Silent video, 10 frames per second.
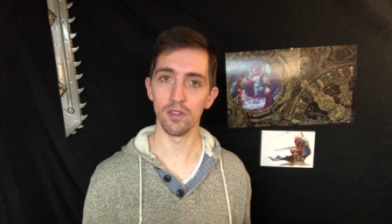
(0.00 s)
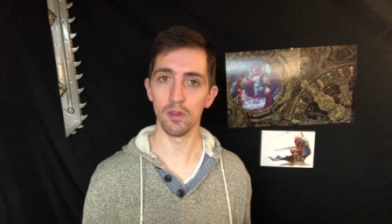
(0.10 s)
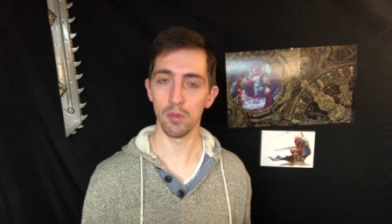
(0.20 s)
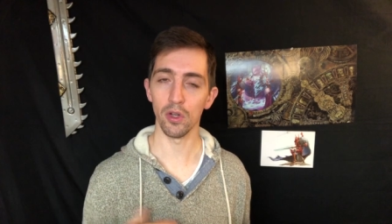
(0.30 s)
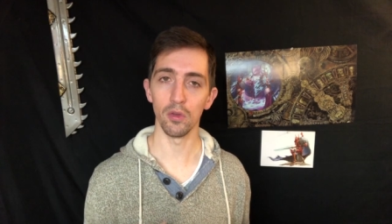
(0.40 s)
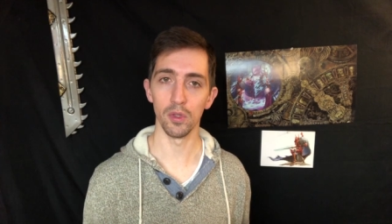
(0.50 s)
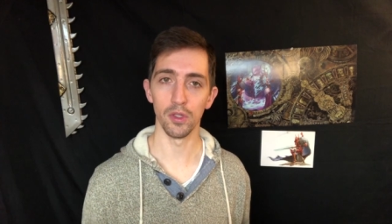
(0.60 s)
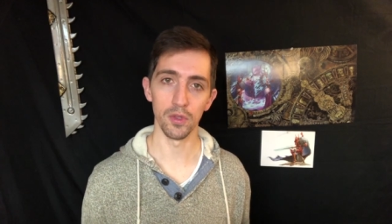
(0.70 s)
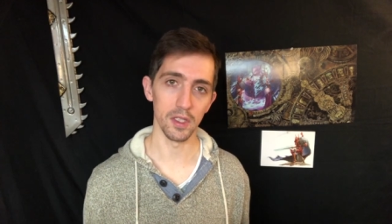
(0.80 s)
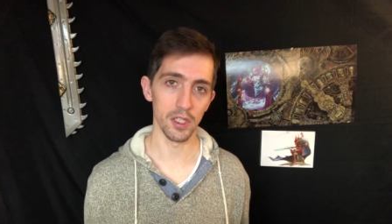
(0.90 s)
of a model
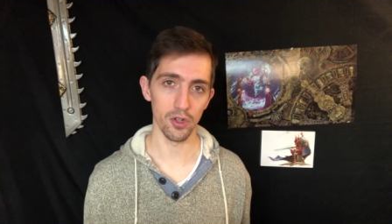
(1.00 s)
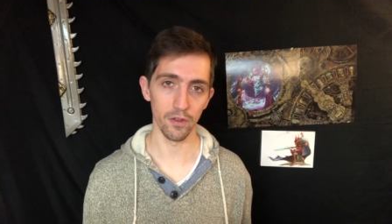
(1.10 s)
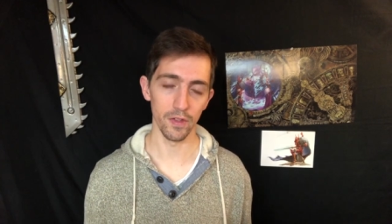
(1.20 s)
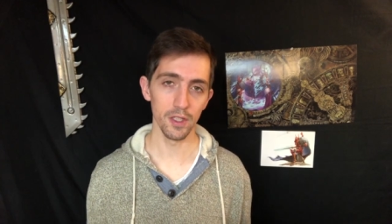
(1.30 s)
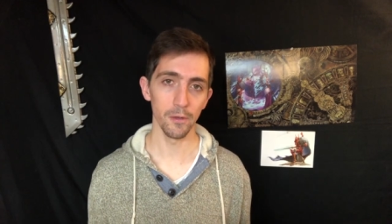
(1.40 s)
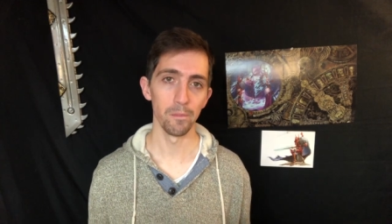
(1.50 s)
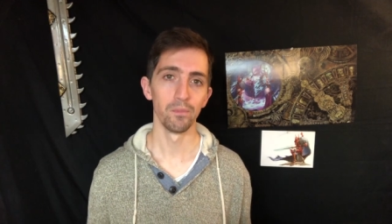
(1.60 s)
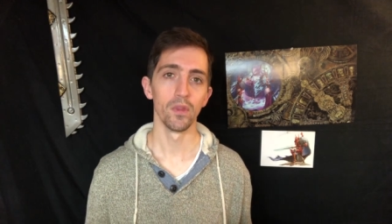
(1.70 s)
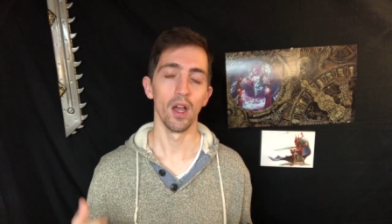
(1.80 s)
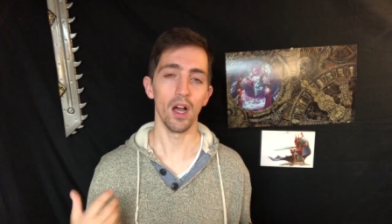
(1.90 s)
with Grizzly Trophies,
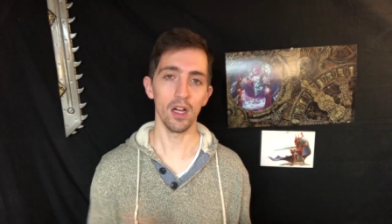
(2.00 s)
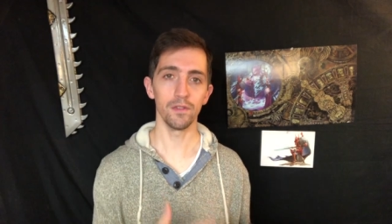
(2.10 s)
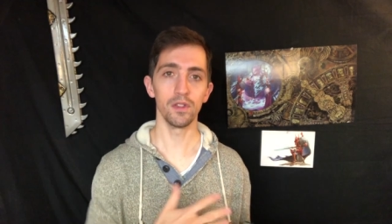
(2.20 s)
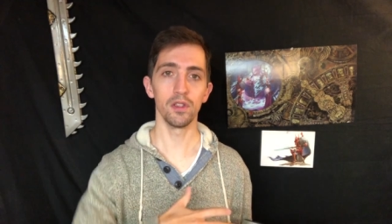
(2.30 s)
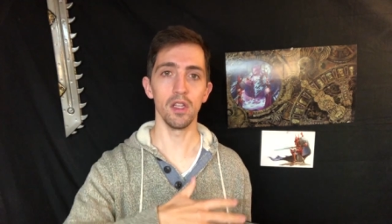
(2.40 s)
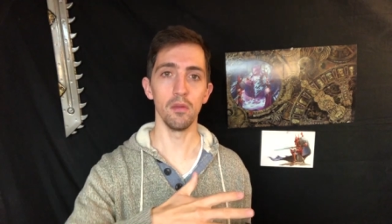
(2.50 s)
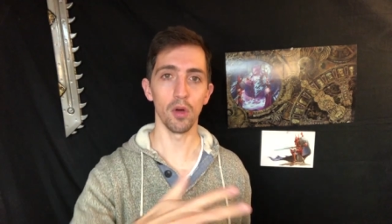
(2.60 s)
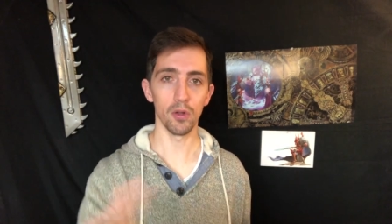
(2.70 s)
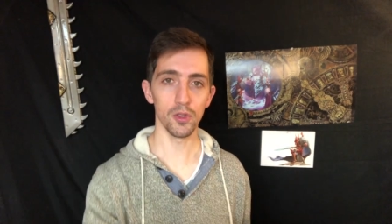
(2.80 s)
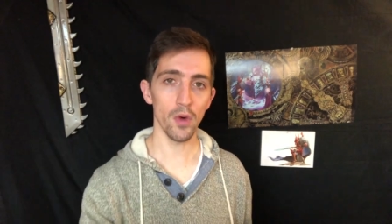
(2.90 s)
after the
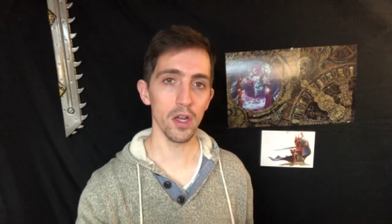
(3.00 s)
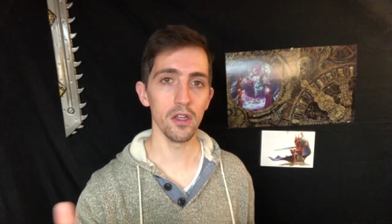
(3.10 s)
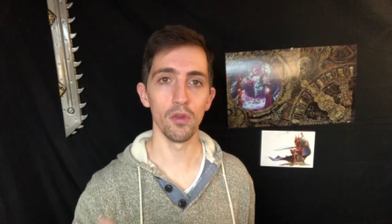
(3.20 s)
models run,